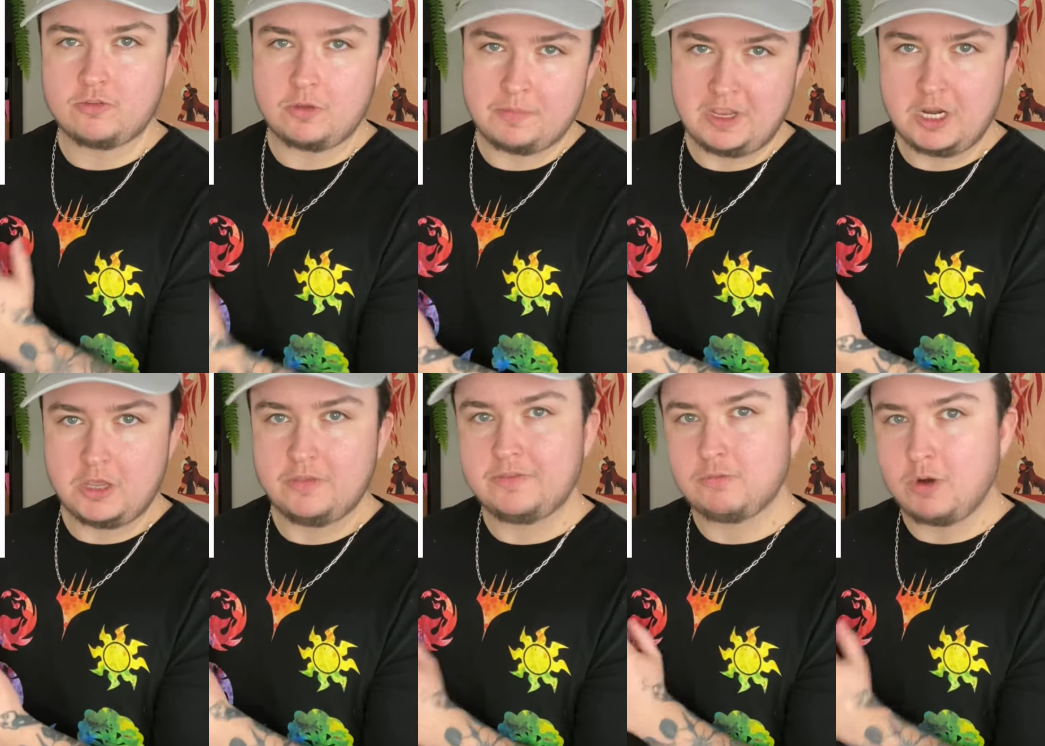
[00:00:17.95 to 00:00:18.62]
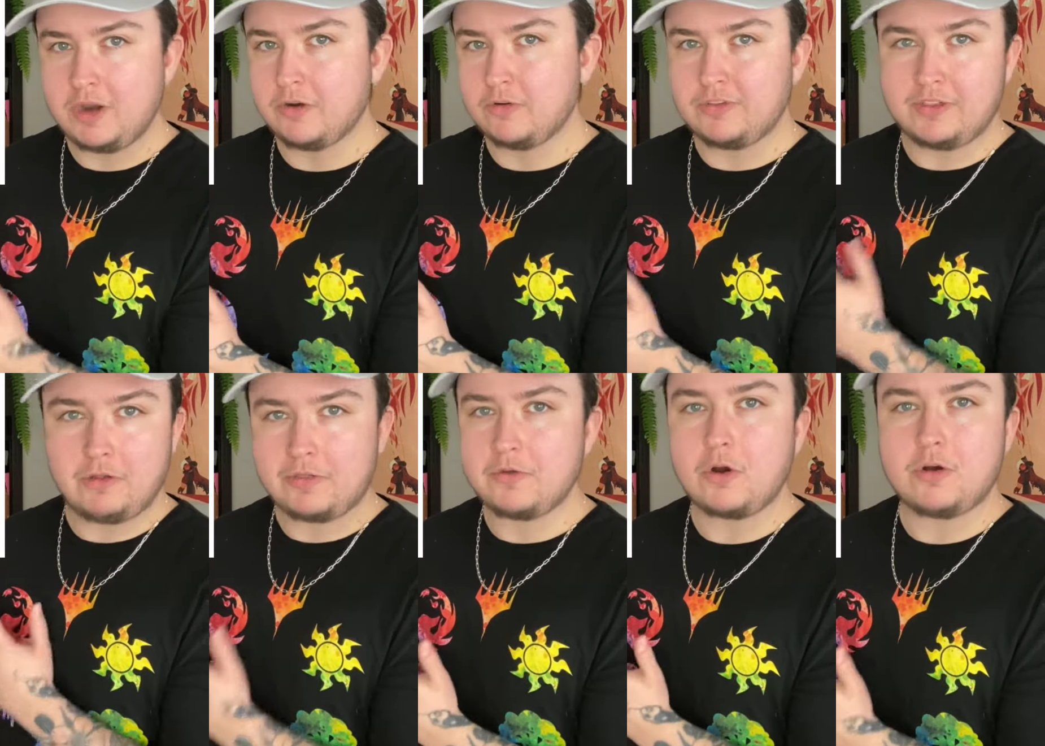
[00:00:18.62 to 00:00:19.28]
comedians, writers,
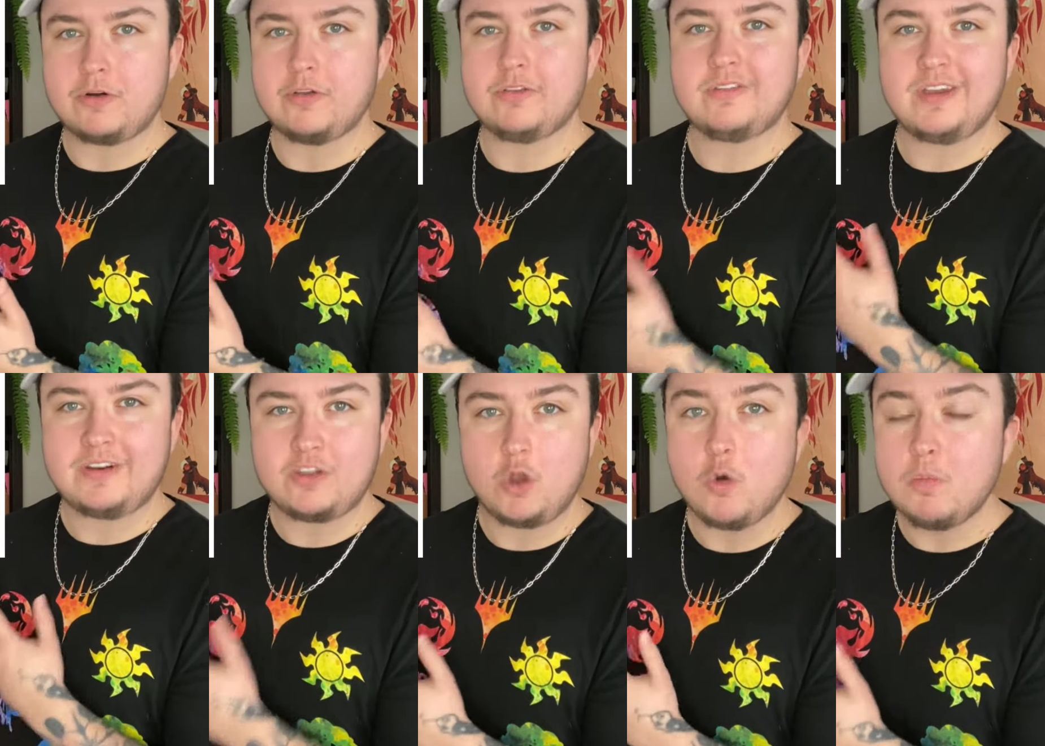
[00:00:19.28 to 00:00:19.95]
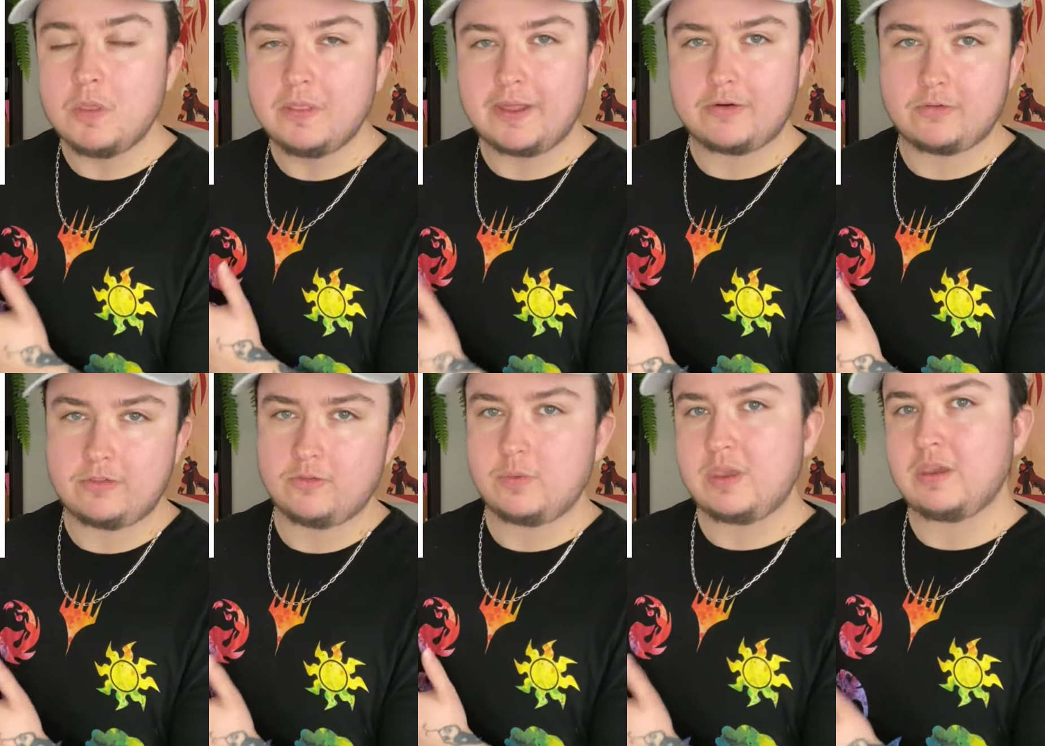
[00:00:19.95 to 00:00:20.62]
and other artists signed an open letter
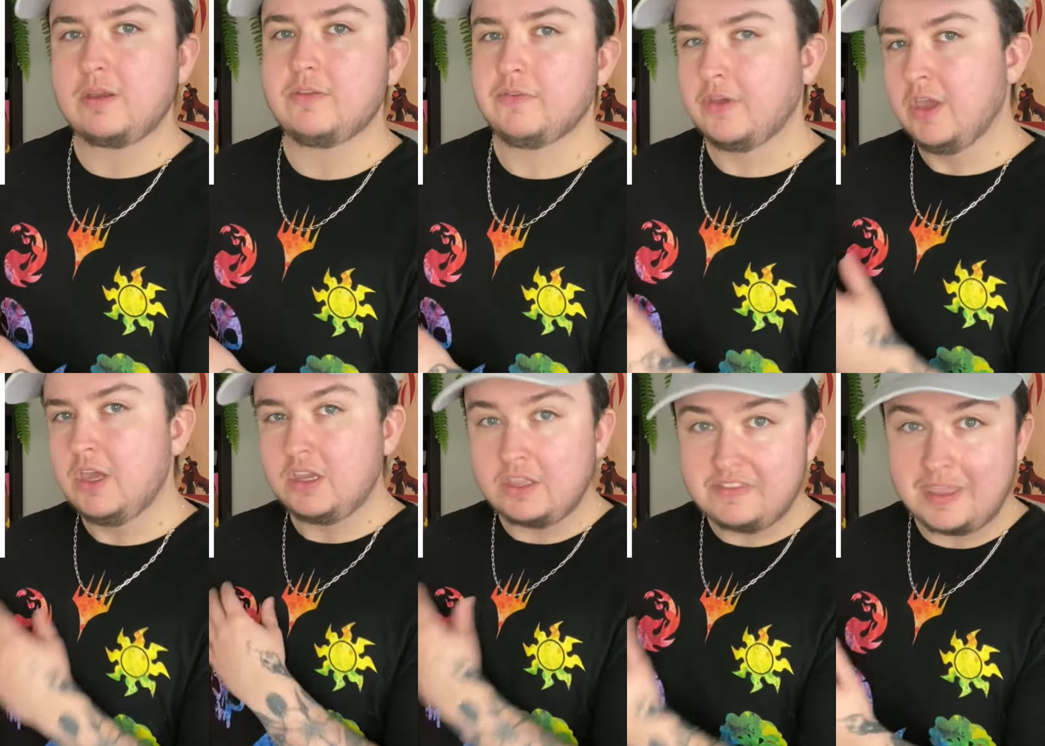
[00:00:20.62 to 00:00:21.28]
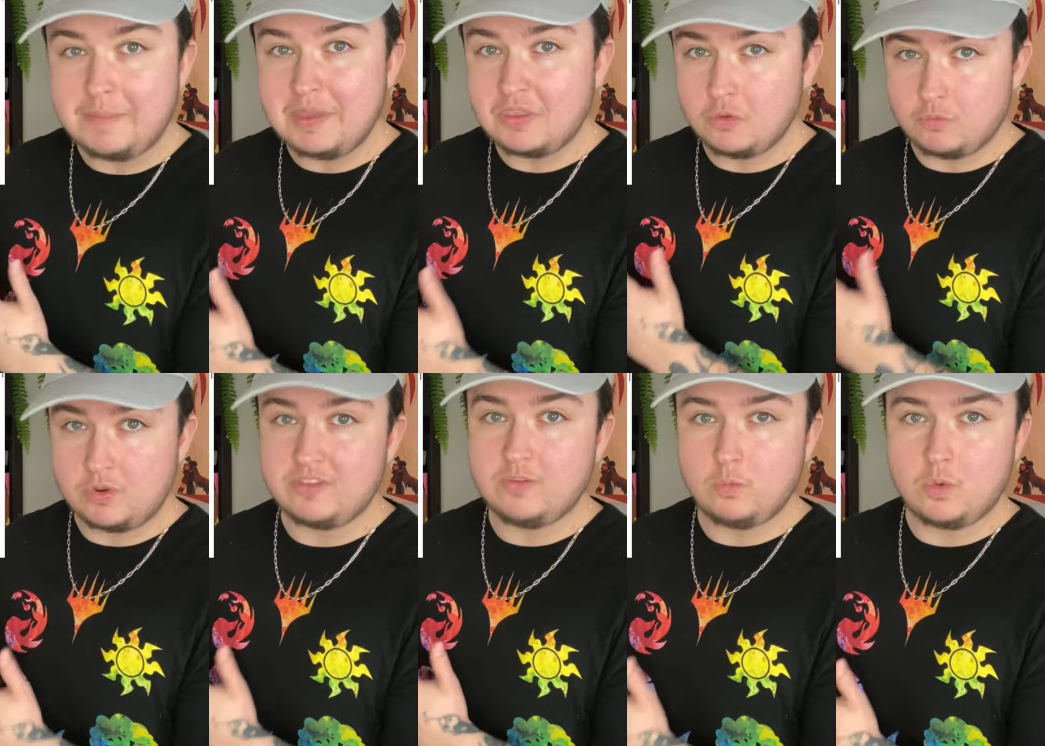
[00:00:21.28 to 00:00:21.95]
this weekend condemning the
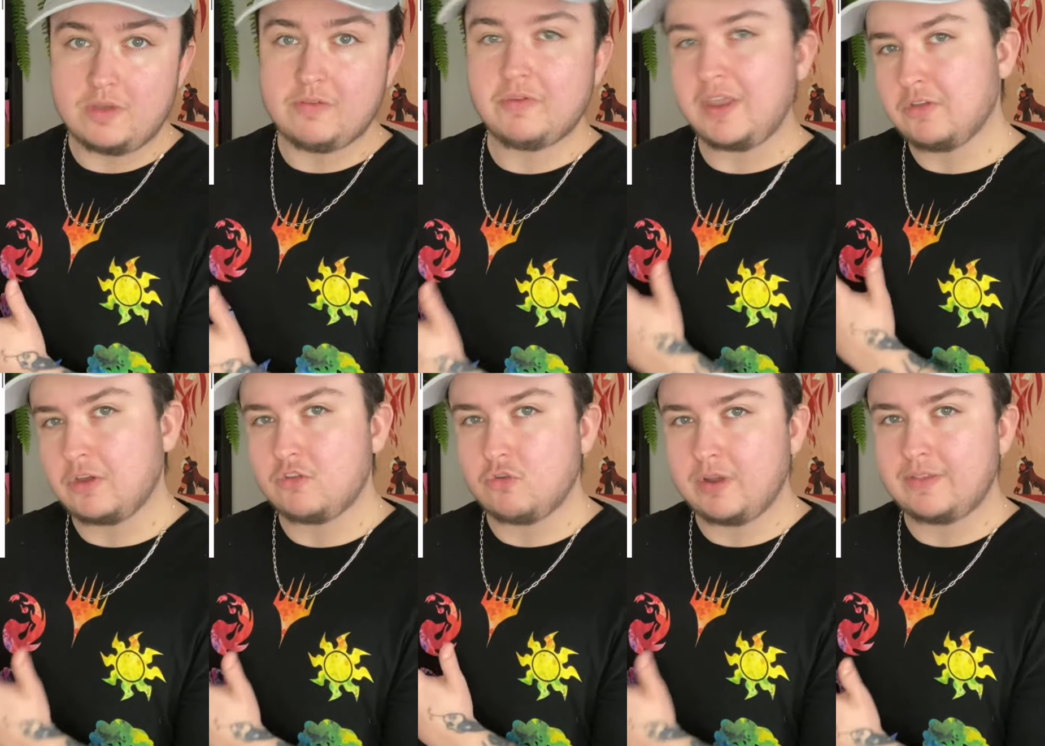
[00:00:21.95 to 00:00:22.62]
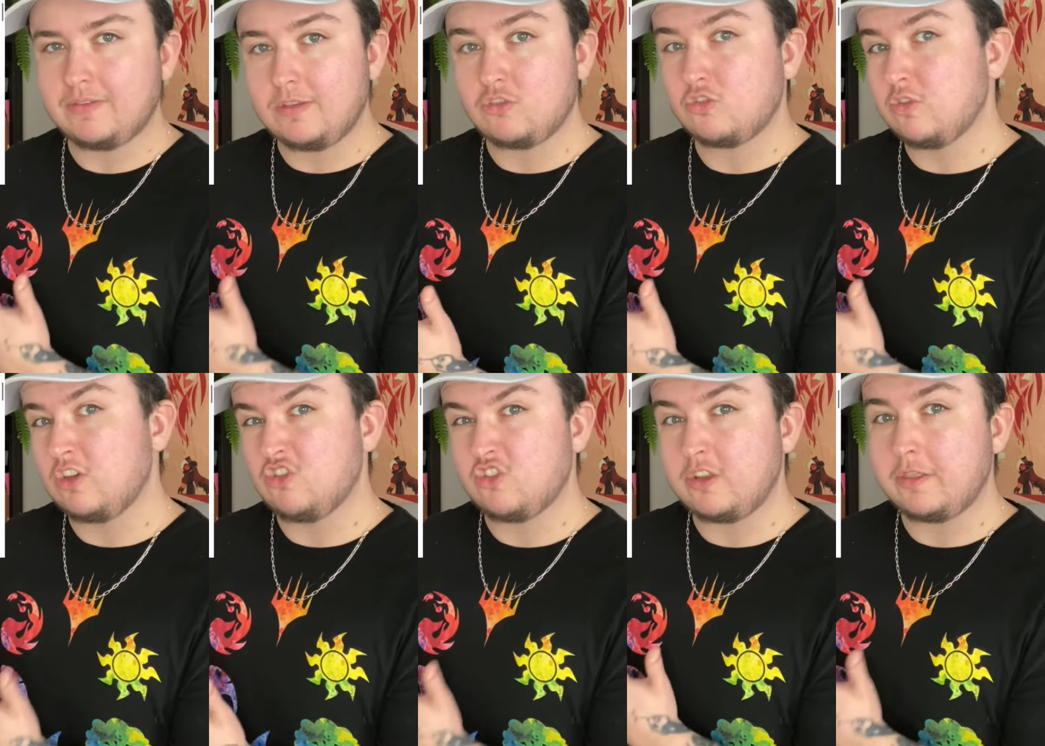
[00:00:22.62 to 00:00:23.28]
recent wave of anti-trans
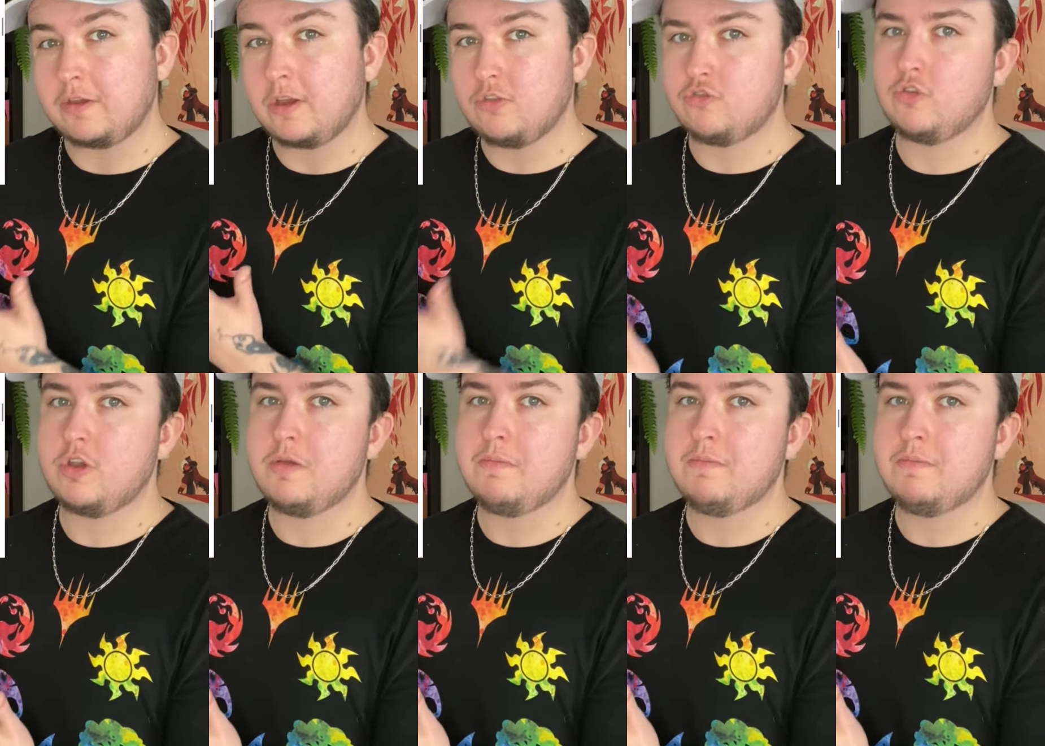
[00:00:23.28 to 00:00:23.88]
legislation in the country.